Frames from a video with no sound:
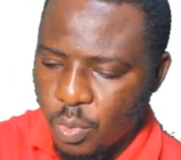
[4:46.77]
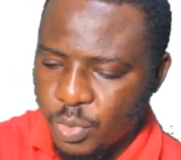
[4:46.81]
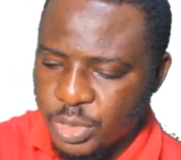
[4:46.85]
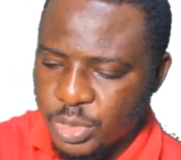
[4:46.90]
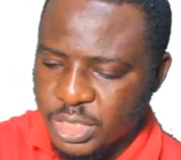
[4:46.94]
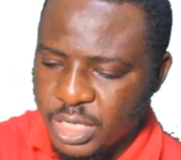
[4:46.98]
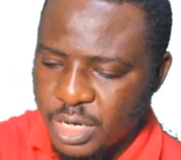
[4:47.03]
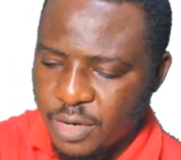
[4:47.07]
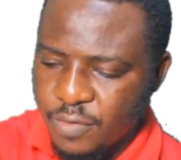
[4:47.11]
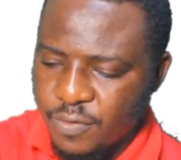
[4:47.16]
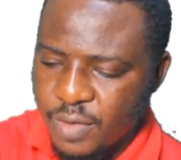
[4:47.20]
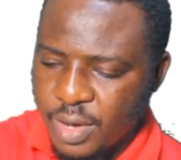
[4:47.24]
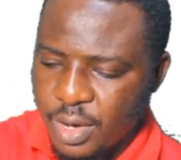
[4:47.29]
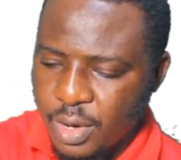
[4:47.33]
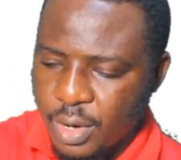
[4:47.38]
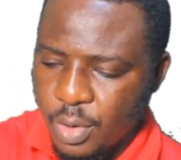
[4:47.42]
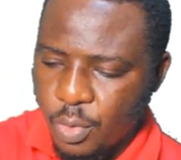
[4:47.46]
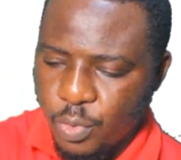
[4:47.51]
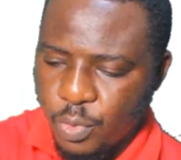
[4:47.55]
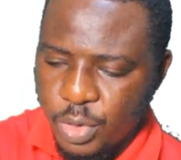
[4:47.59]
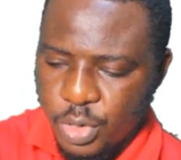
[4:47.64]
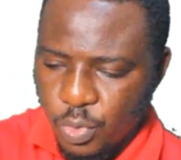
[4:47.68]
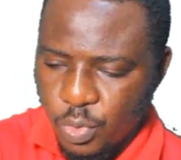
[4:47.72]

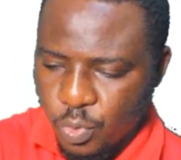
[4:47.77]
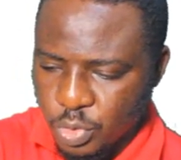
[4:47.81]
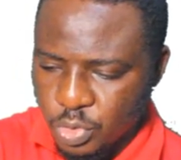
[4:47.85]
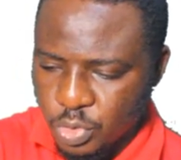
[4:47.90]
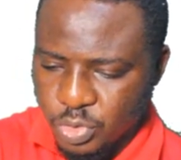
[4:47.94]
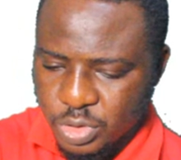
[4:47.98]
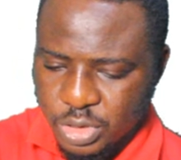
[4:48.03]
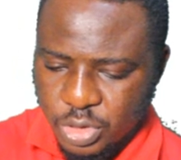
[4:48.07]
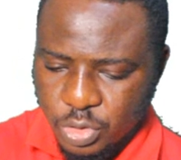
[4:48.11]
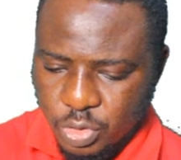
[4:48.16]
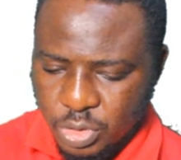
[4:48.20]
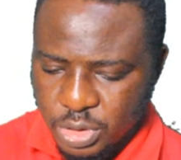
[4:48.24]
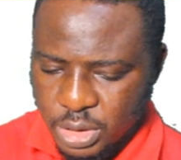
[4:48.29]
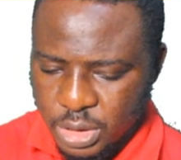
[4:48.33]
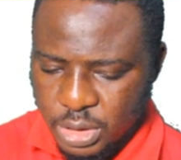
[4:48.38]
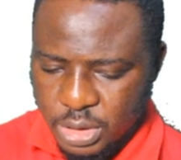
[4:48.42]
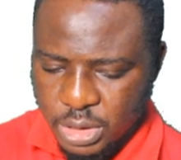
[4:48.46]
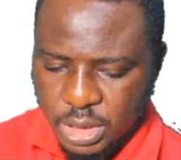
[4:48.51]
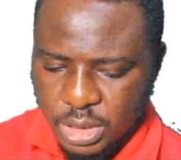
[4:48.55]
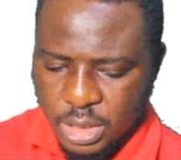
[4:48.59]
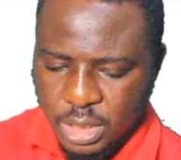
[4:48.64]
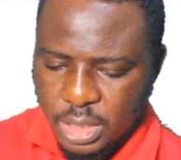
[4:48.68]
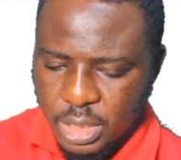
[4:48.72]
whichever way you want to denote
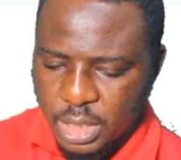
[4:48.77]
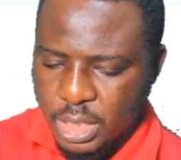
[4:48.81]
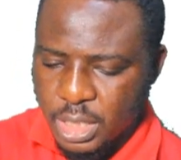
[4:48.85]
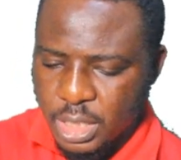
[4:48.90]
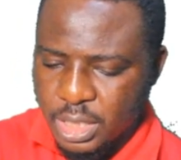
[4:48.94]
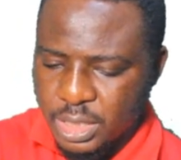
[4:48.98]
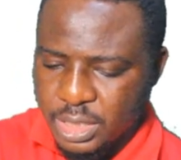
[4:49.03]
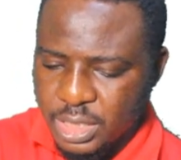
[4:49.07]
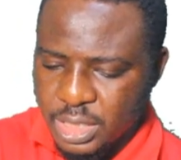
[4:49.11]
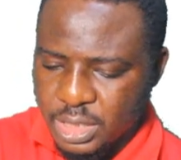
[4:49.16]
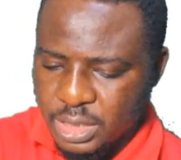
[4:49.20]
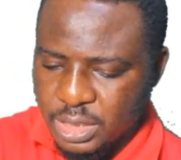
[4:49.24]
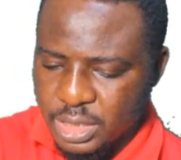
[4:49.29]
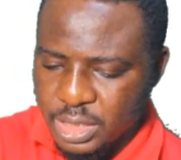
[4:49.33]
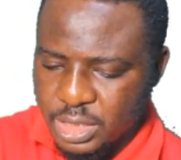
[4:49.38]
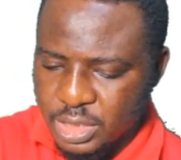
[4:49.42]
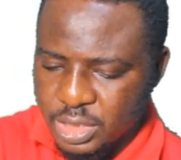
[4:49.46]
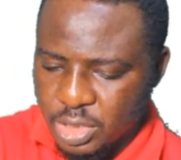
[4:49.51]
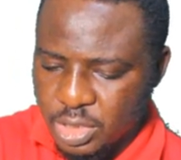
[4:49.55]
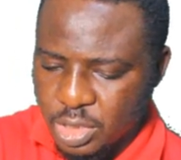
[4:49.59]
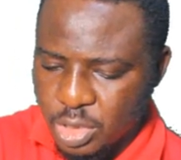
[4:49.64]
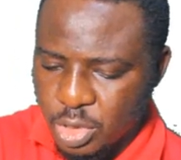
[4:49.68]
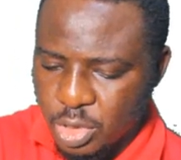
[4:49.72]
it. This
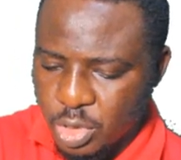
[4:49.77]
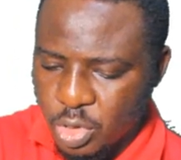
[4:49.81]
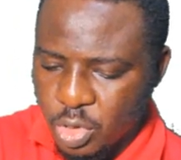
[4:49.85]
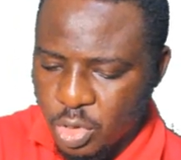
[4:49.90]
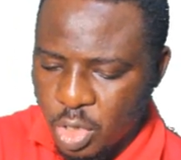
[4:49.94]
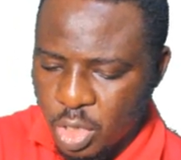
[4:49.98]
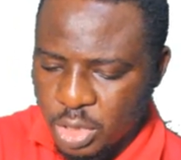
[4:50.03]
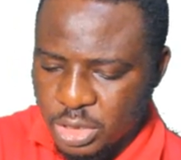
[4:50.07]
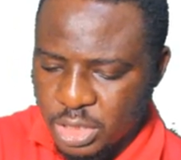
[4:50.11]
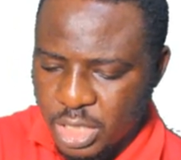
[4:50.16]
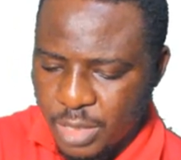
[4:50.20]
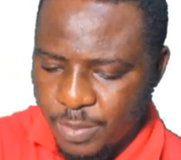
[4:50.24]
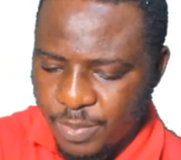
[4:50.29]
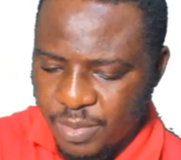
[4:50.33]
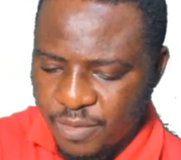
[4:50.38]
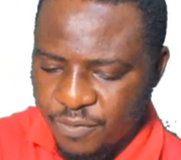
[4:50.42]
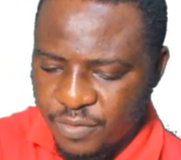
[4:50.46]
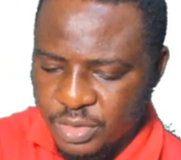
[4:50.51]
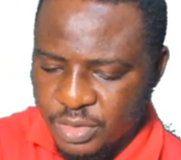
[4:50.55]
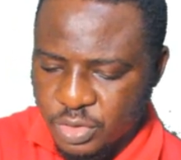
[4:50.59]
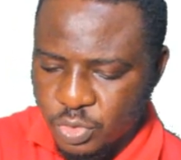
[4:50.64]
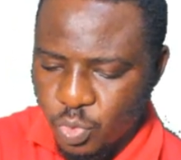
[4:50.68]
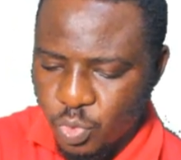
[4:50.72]
is not a
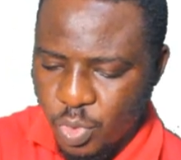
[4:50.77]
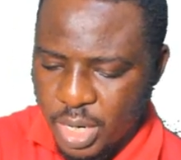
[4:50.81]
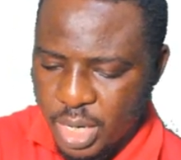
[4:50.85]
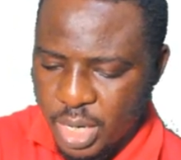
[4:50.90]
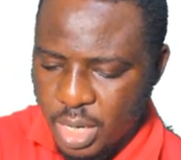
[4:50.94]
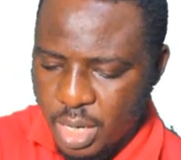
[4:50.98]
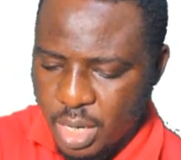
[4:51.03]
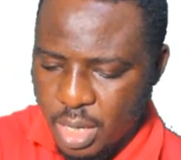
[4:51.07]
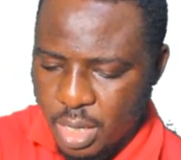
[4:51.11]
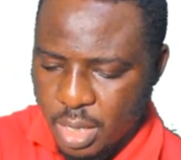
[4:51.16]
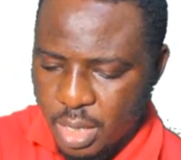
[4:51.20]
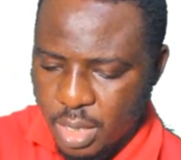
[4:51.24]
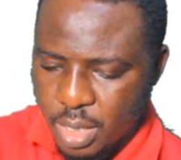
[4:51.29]
perfect square.